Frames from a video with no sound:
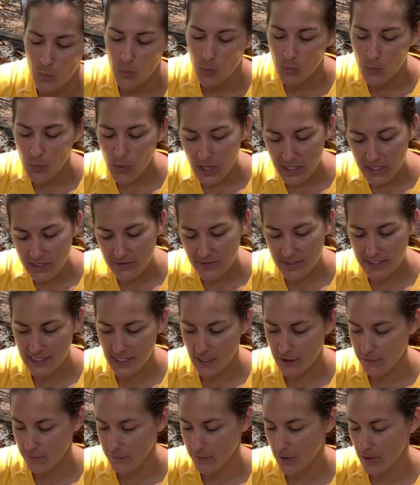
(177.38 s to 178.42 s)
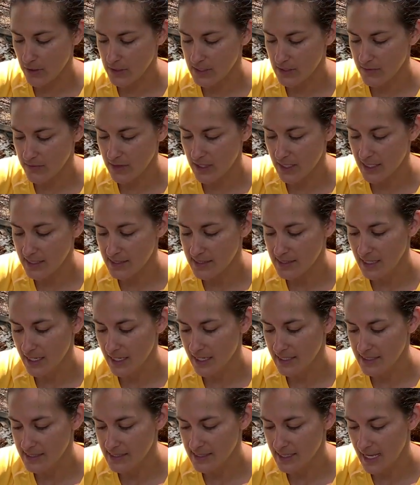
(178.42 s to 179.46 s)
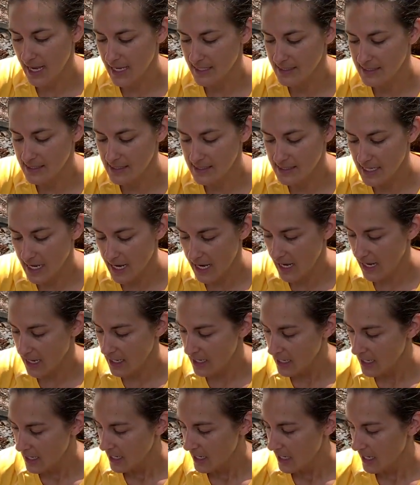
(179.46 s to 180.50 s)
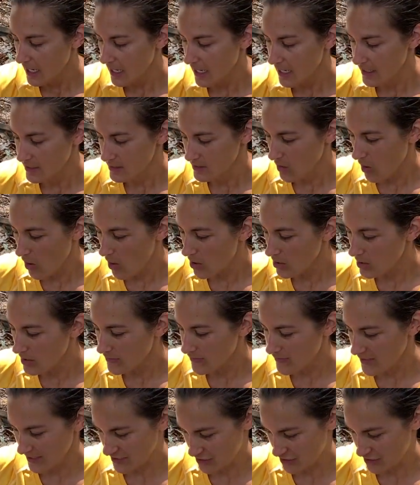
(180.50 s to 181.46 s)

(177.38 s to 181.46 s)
One of the downfalls of this, and it's sad to say, is all of the